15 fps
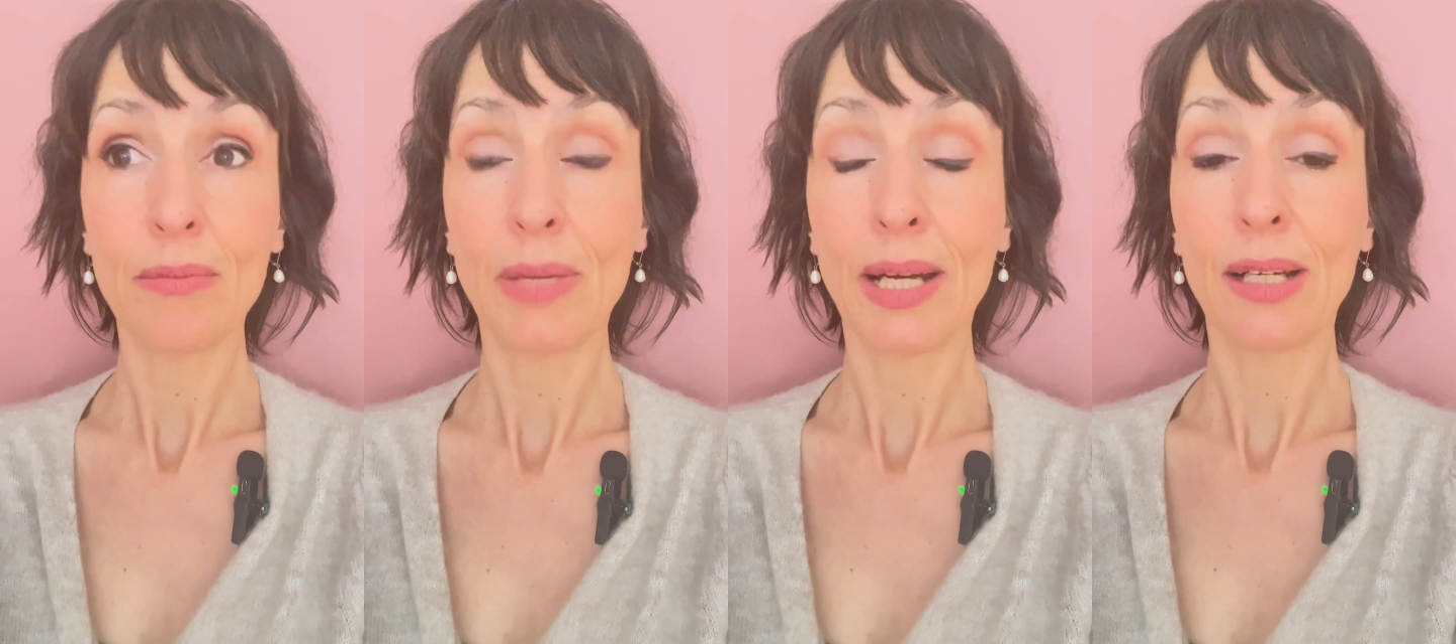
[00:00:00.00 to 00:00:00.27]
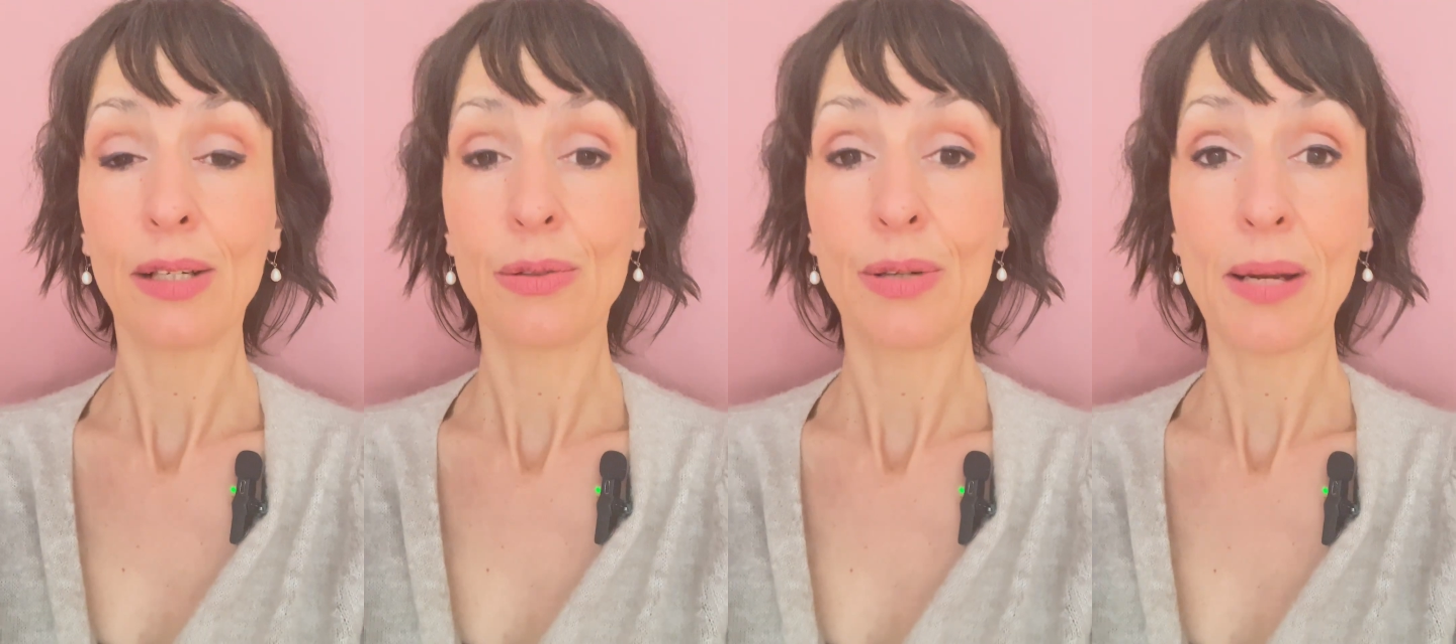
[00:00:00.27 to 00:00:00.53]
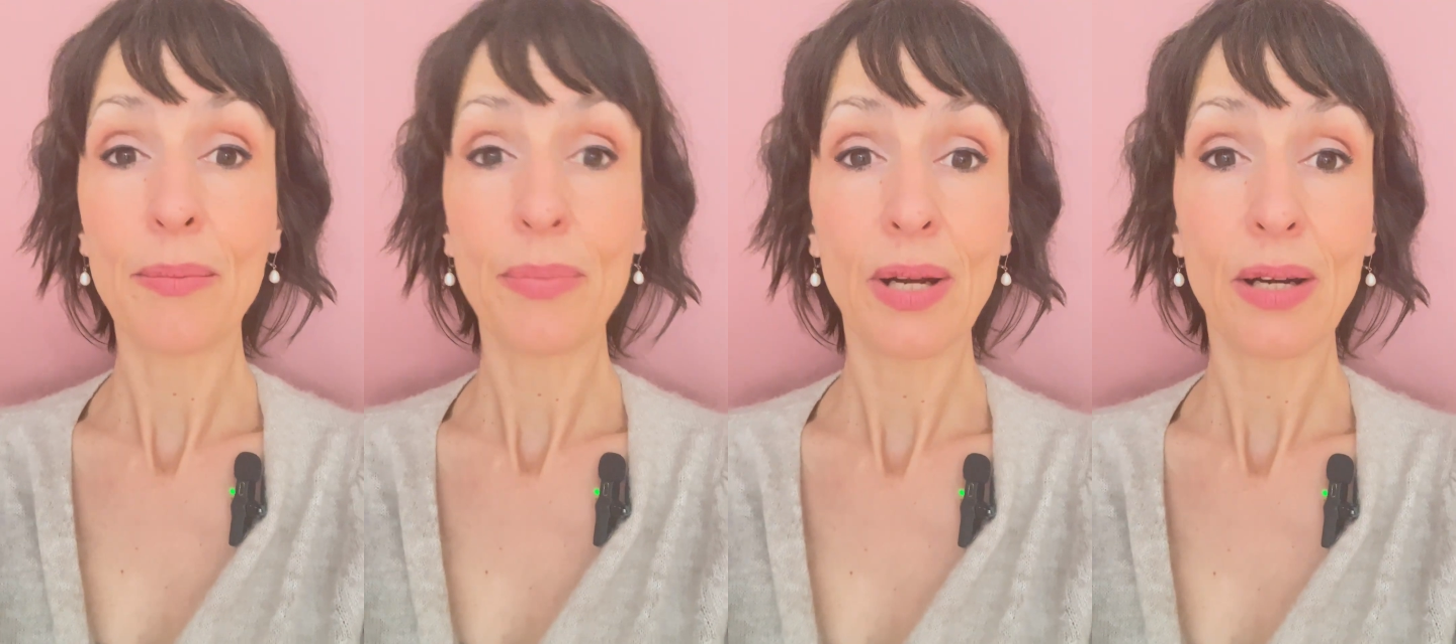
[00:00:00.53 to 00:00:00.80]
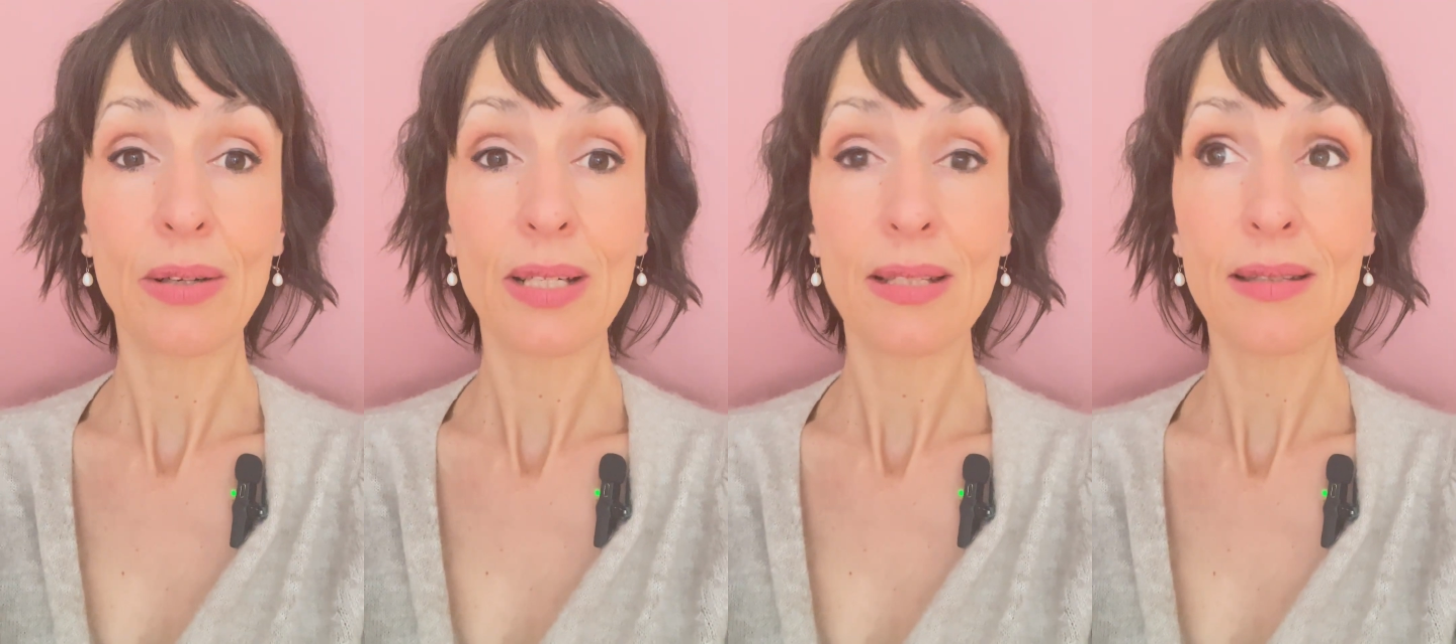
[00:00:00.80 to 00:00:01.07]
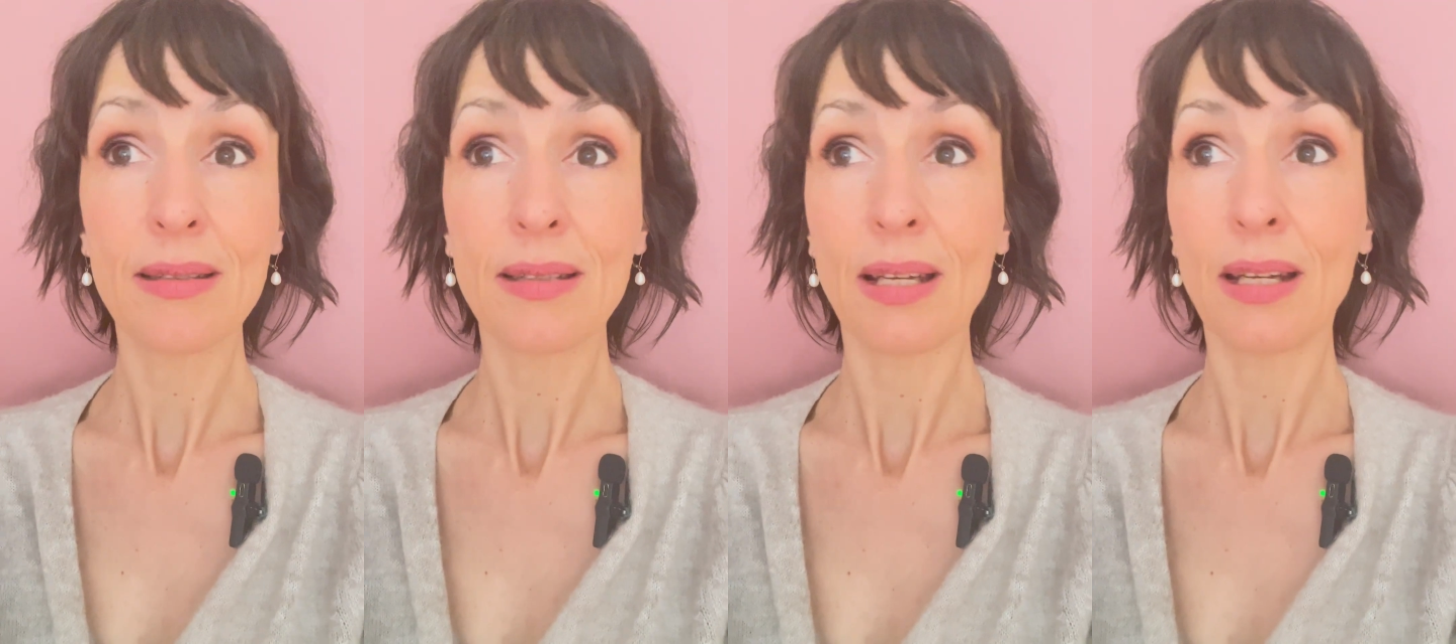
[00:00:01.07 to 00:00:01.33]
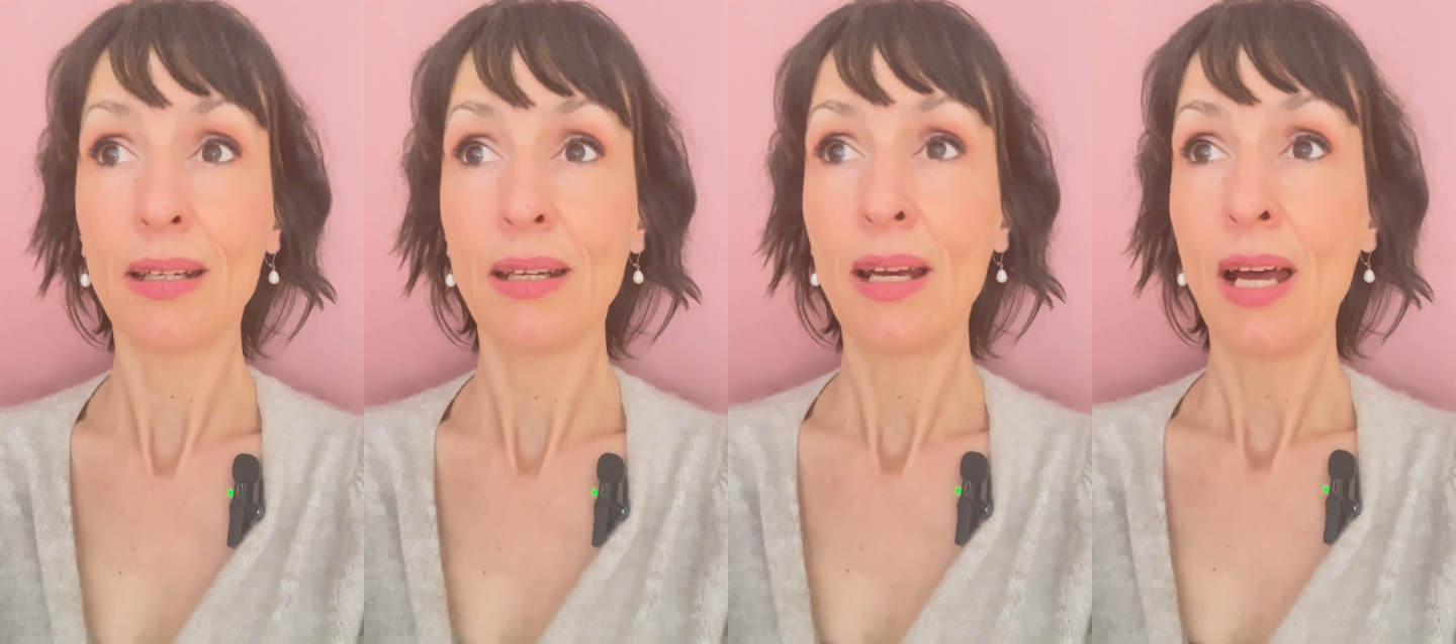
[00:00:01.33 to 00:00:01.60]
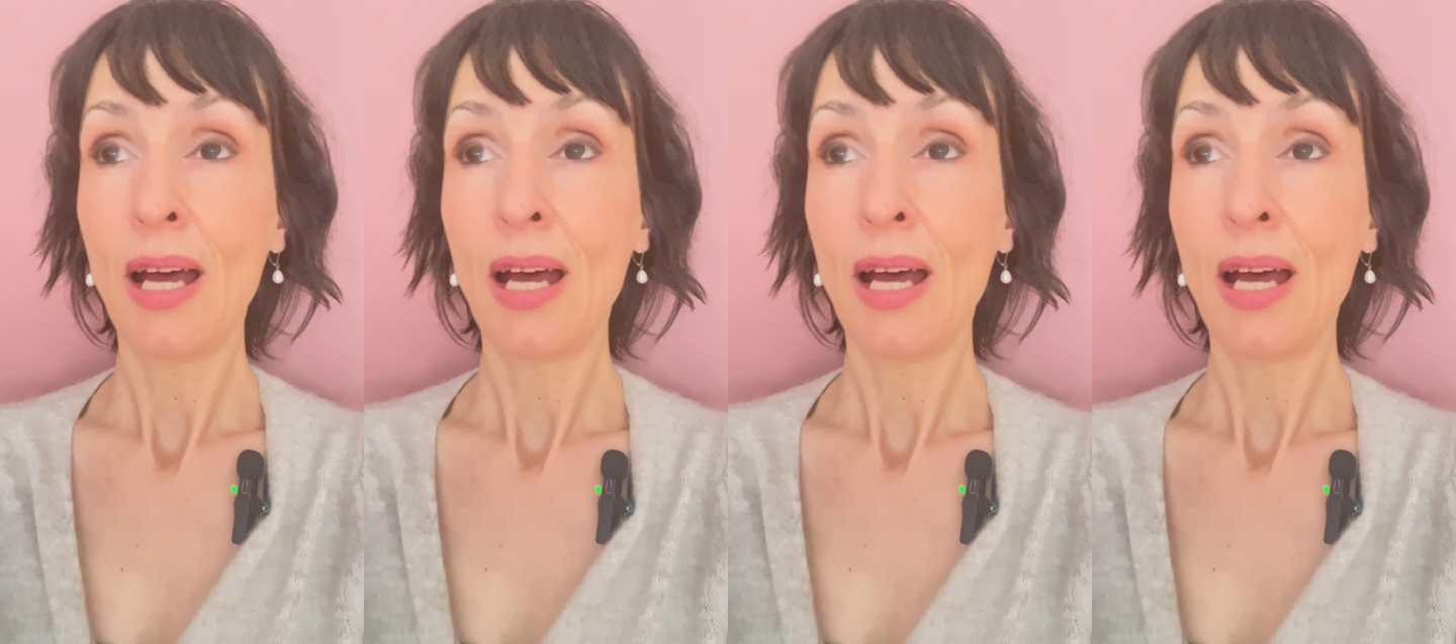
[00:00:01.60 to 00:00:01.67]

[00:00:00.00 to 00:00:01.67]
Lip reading: my grandparents, and